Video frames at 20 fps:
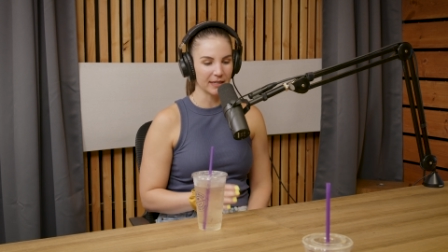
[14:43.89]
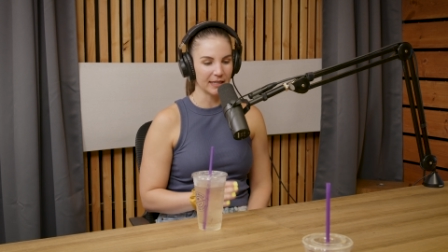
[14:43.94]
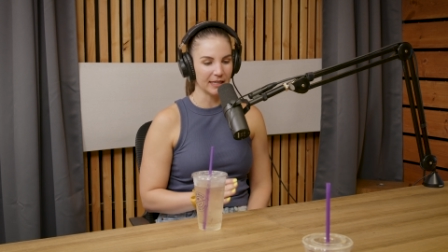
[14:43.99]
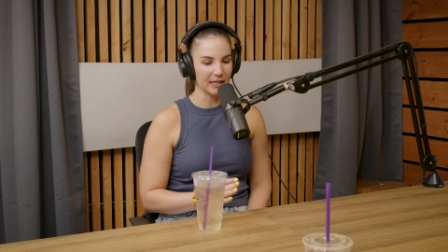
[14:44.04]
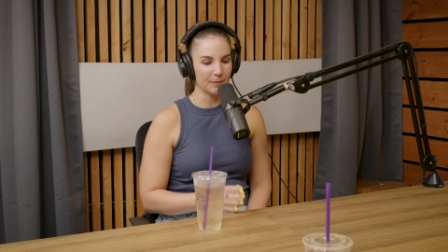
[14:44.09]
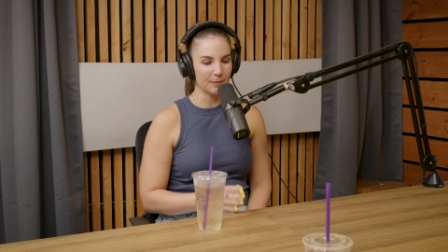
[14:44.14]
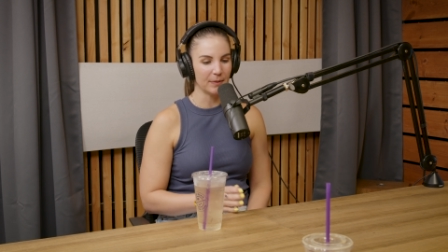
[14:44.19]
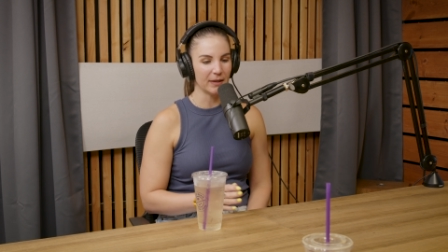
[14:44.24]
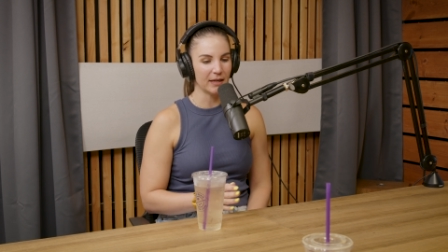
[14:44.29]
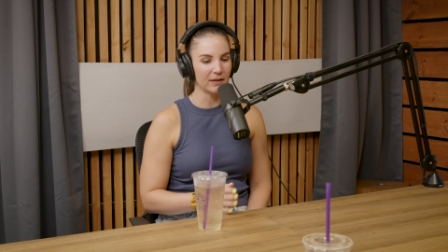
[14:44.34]

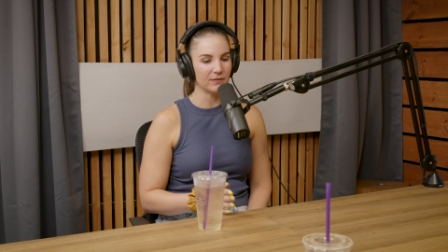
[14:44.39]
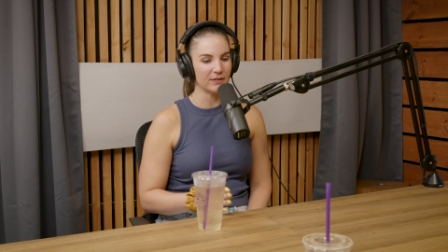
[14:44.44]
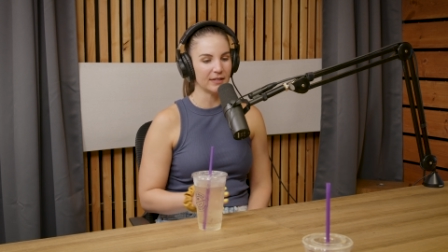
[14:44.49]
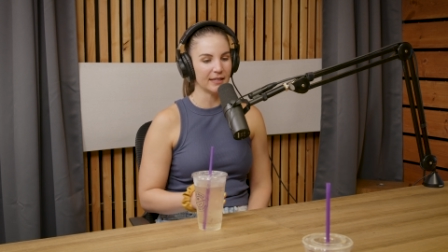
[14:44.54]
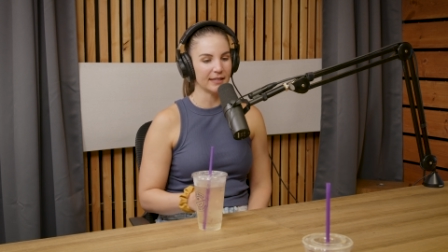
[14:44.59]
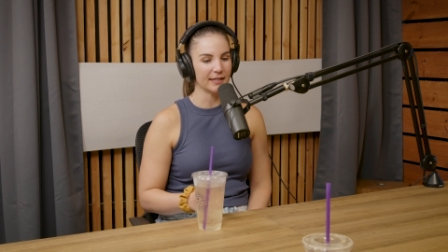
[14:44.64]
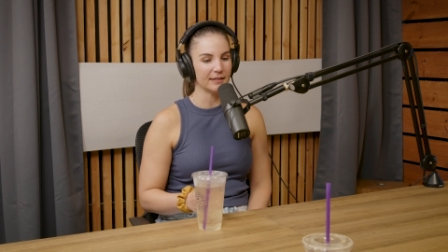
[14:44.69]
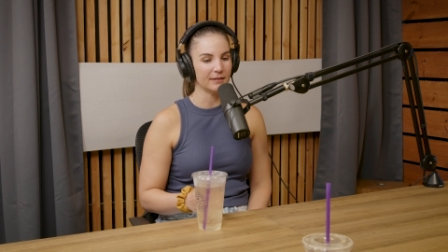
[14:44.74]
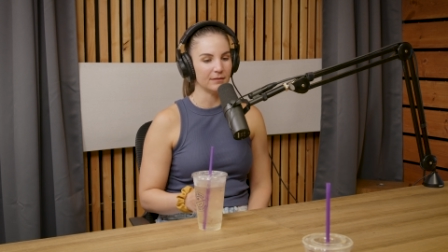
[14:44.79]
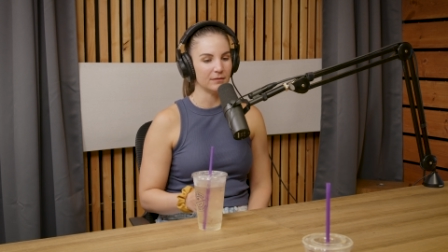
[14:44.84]
he
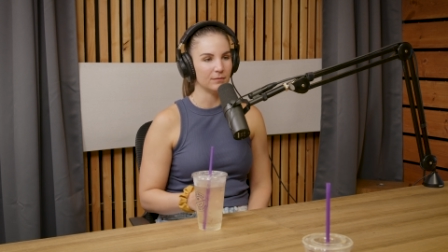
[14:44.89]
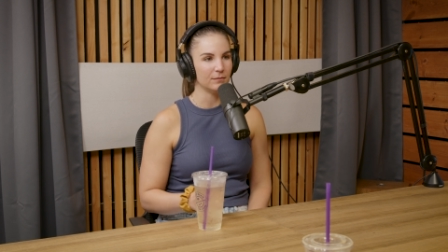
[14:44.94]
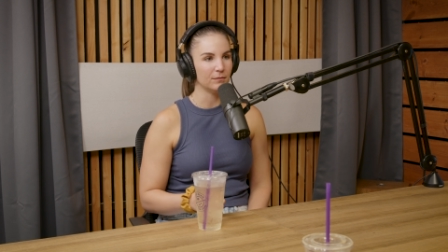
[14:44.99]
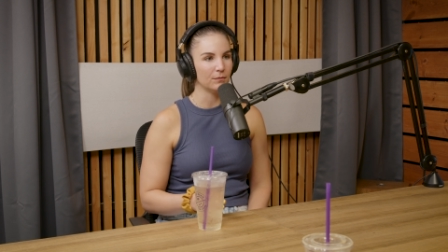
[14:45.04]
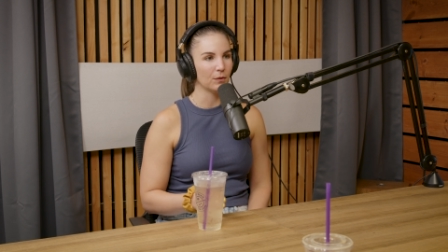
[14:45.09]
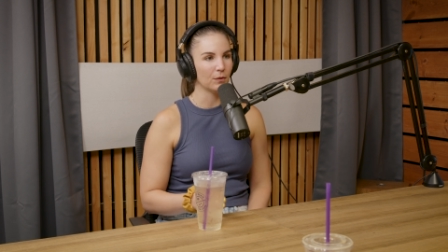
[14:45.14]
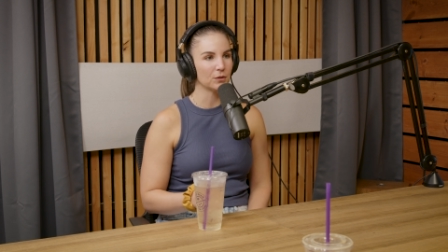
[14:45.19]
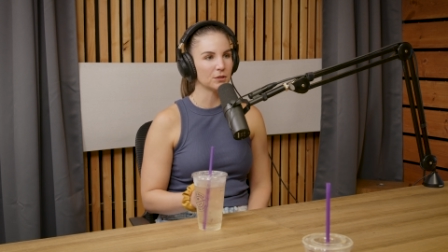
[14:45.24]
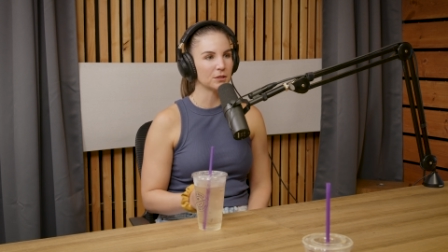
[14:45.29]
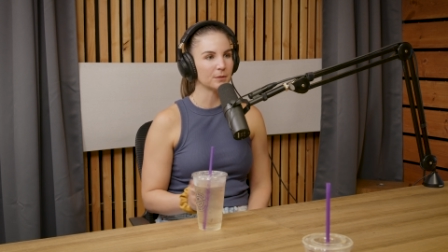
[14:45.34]
pivoted
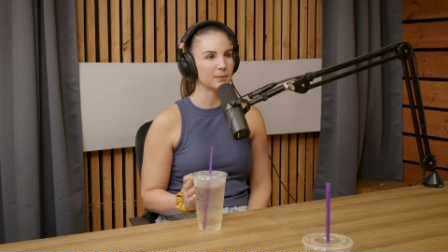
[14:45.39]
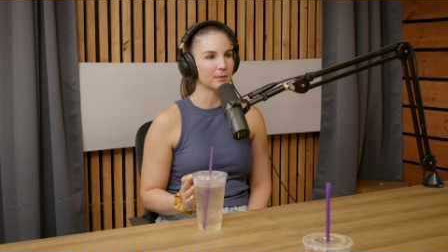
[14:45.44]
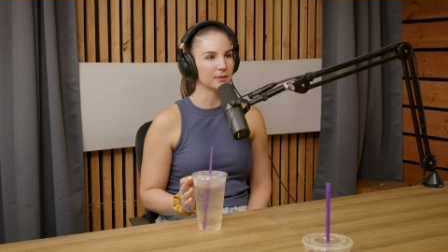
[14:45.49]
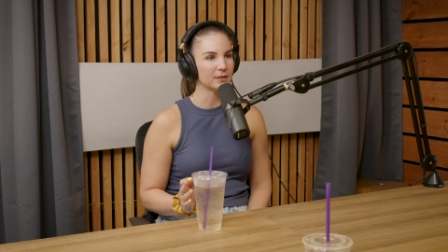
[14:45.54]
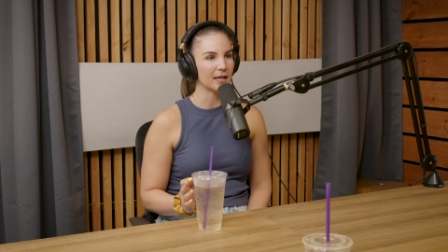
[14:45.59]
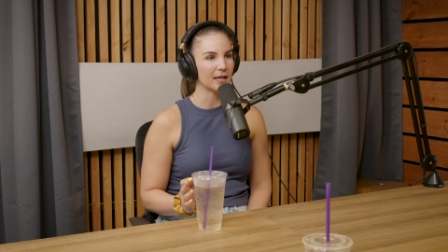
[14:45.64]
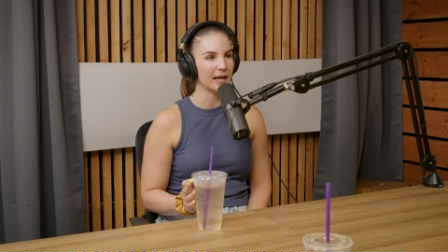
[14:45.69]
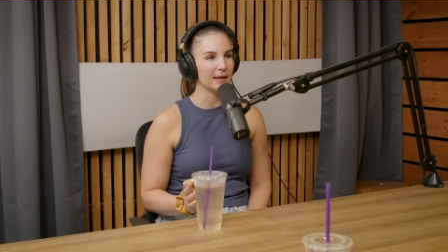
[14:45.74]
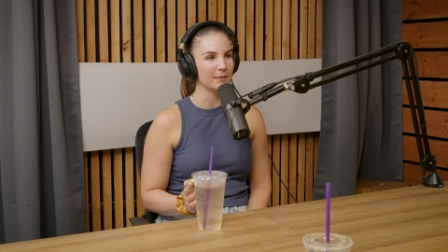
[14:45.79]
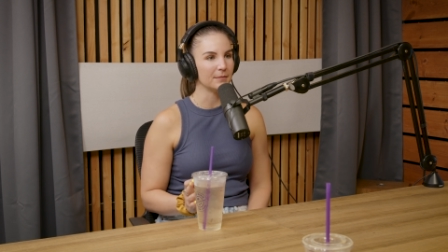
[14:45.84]
multiple
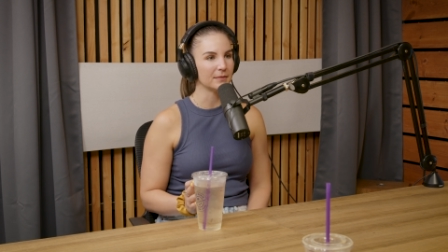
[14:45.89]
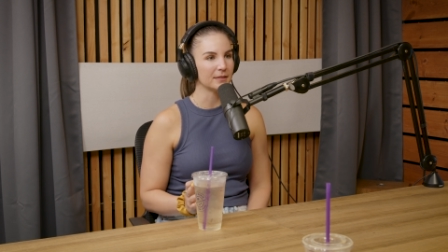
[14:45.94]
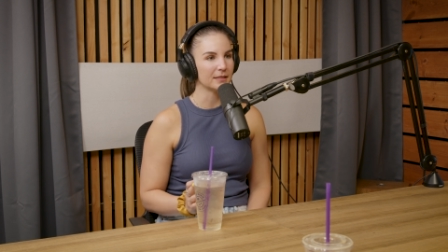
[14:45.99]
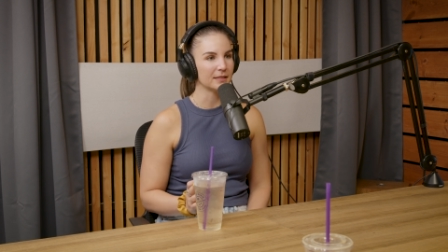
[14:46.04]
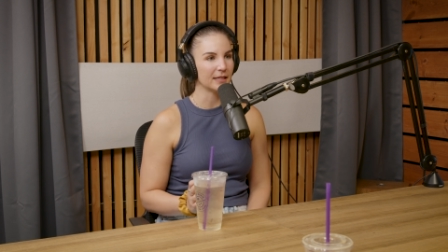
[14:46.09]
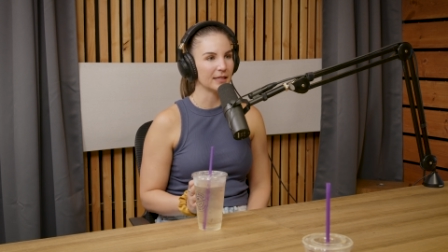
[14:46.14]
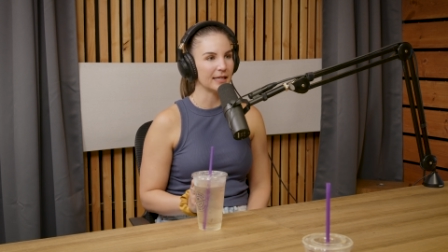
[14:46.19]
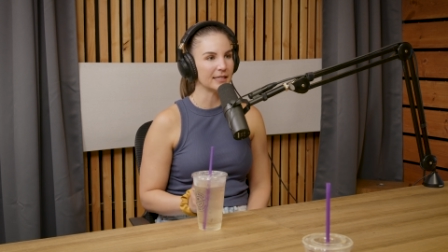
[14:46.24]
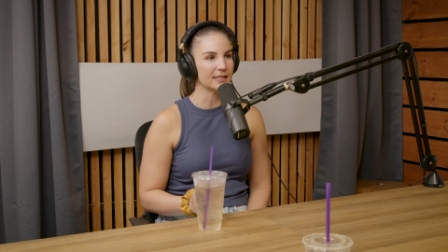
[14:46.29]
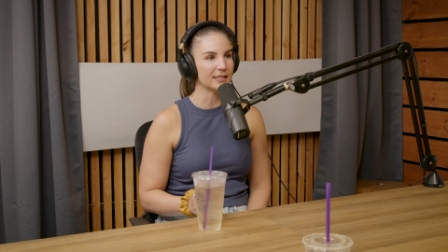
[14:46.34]
times
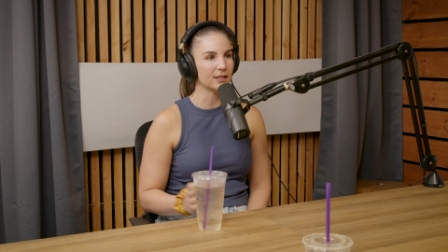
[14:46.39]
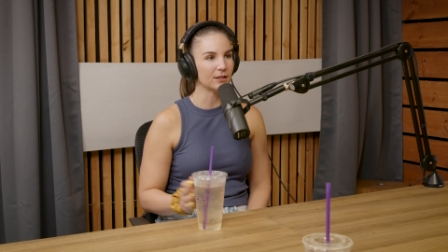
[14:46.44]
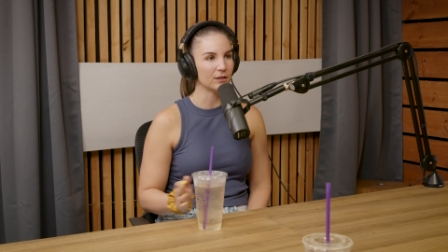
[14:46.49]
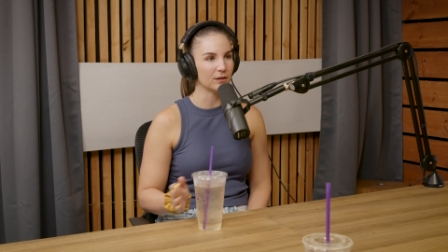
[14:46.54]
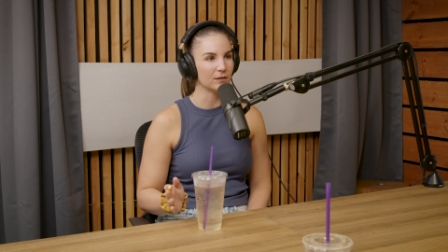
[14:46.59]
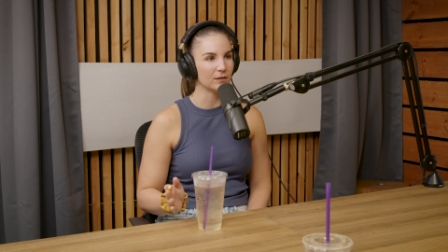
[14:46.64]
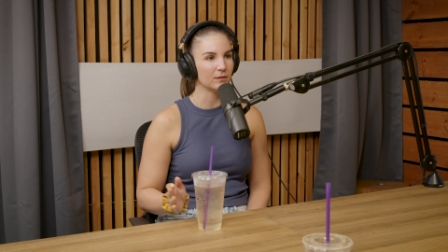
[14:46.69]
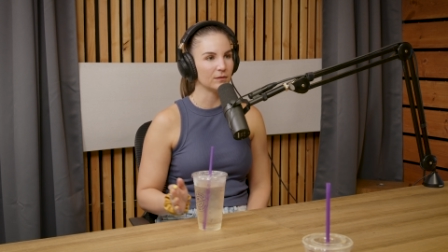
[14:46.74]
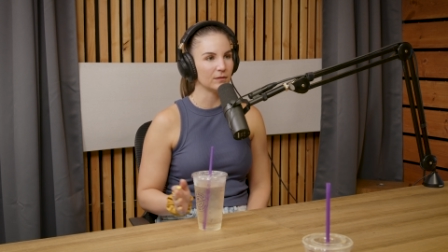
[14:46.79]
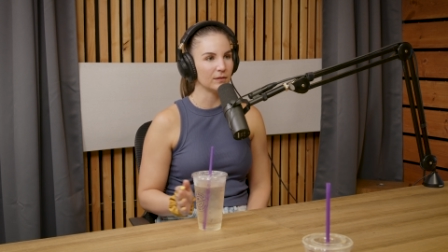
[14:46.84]

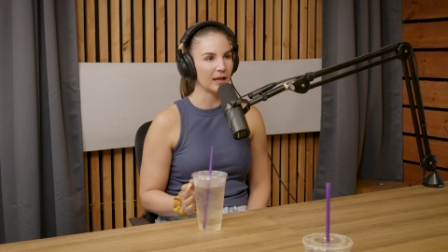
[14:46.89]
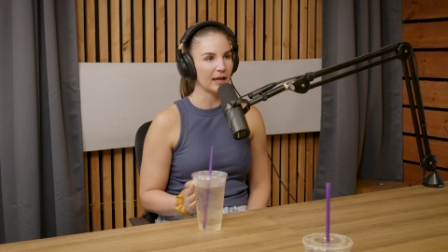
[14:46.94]
until